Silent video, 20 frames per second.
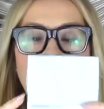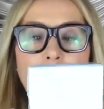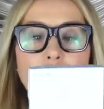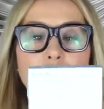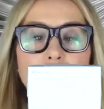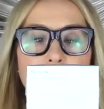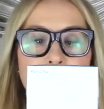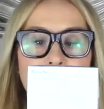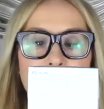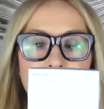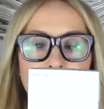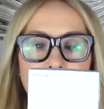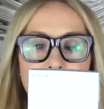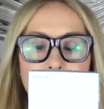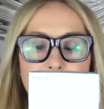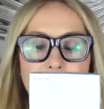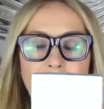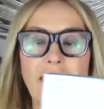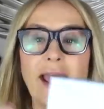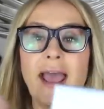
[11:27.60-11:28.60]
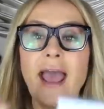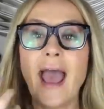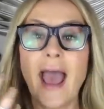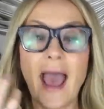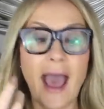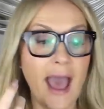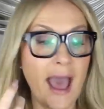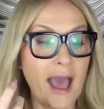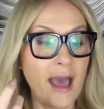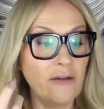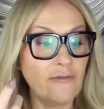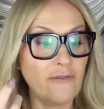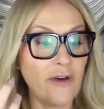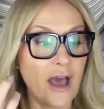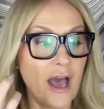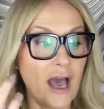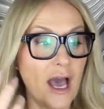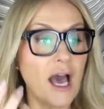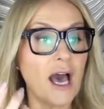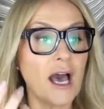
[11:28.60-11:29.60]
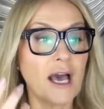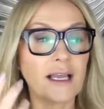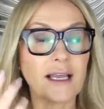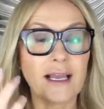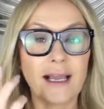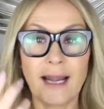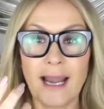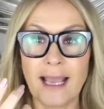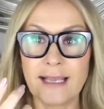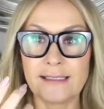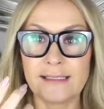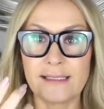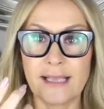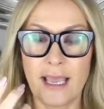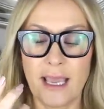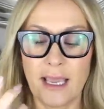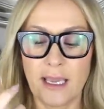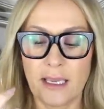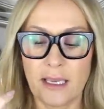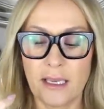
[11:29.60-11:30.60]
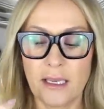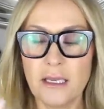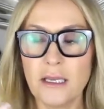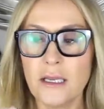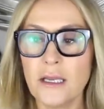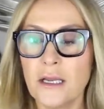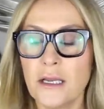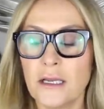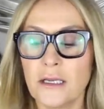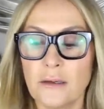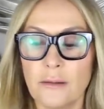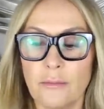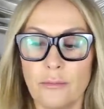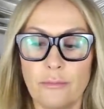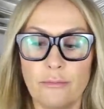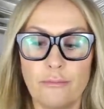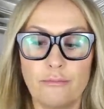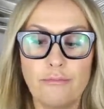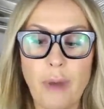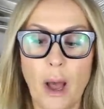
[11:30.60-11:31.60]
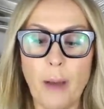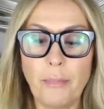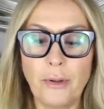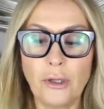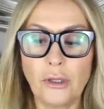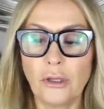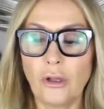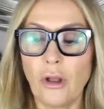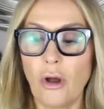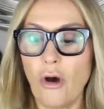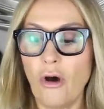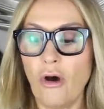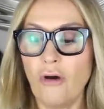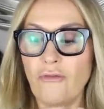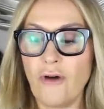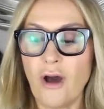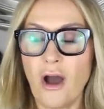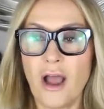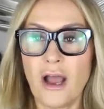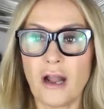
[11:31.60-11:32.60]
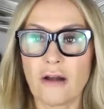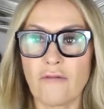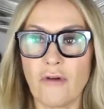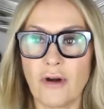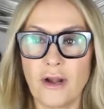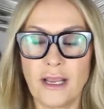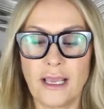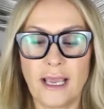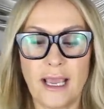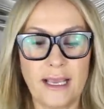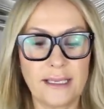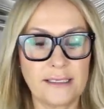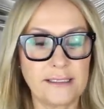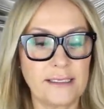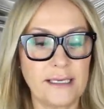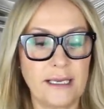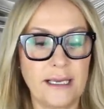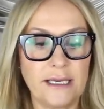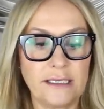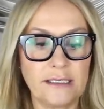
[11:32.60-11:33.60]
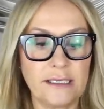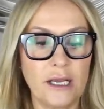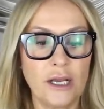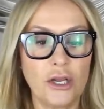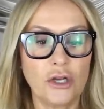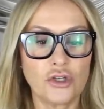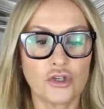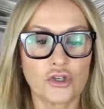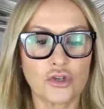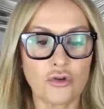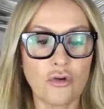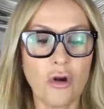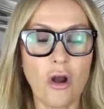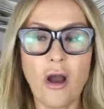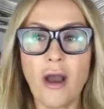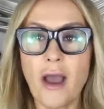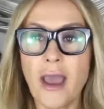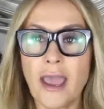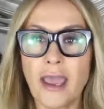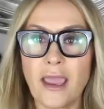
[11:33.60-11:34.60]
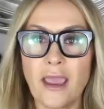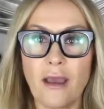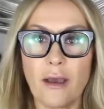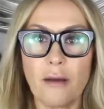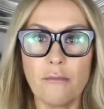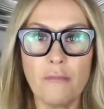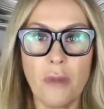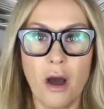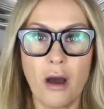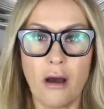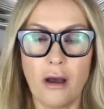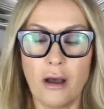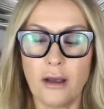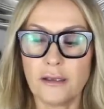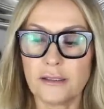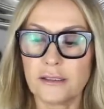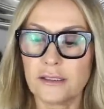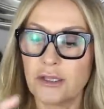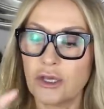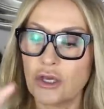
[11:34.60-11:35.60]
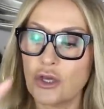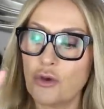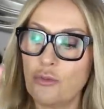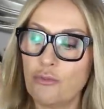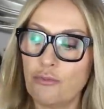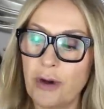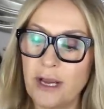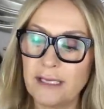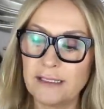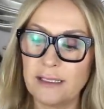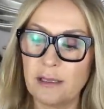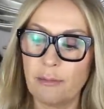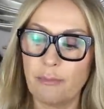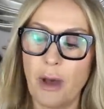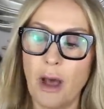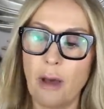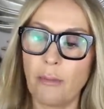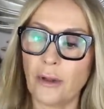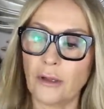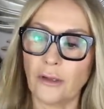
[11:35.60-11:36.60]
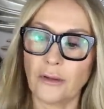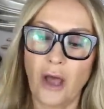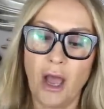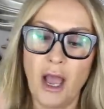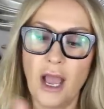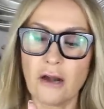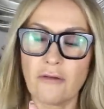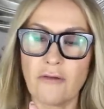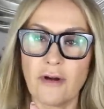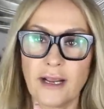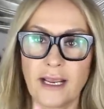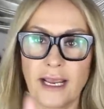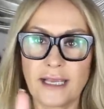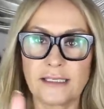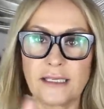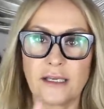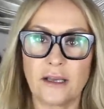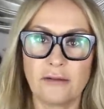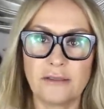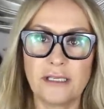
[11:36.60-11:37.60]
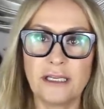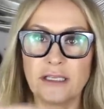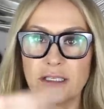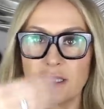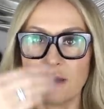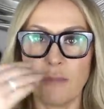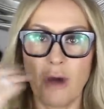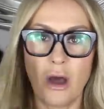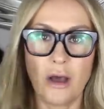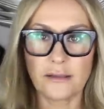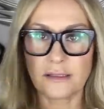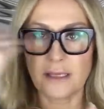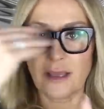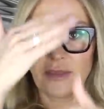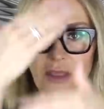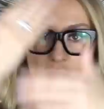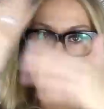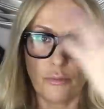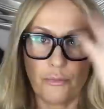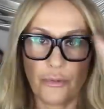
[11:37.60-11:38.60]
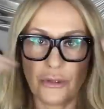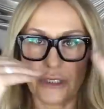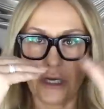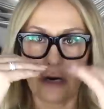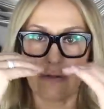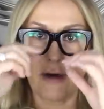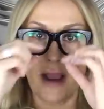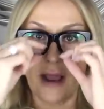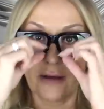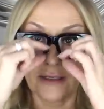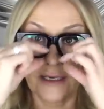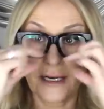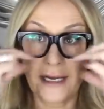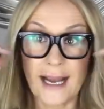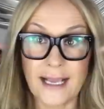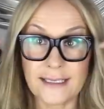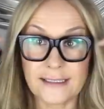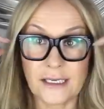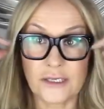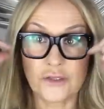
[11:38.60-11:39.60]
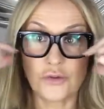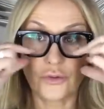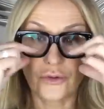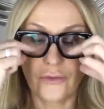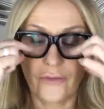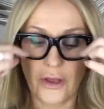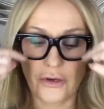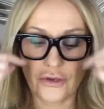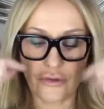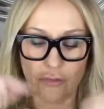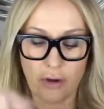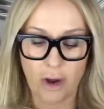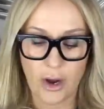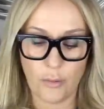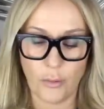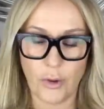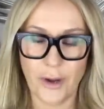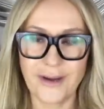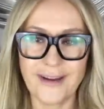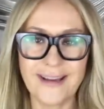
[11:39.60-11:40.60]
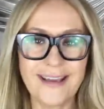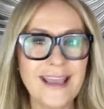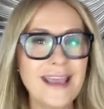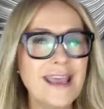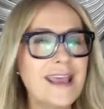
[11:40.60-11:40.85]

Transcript: Now, Realine have a classic bubble of hyaluronic acid dry mask that you press the bubble, the hyaluronic acid goes into the mask, and then you put it around, a classic sort of under eye one.